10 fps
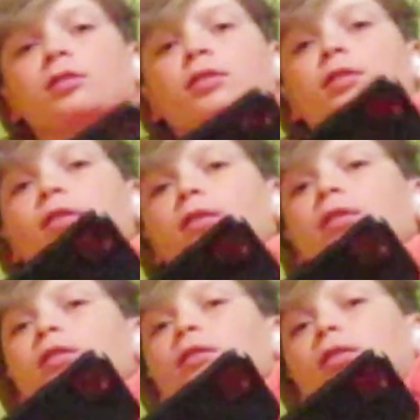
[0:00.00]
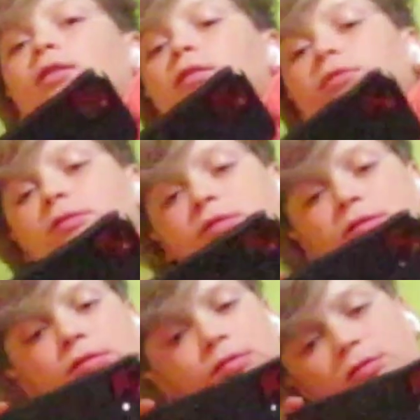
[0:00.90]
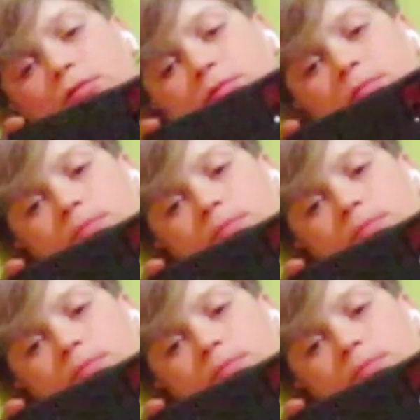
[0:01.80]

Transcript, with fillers: That's how you do it. That's how you do it.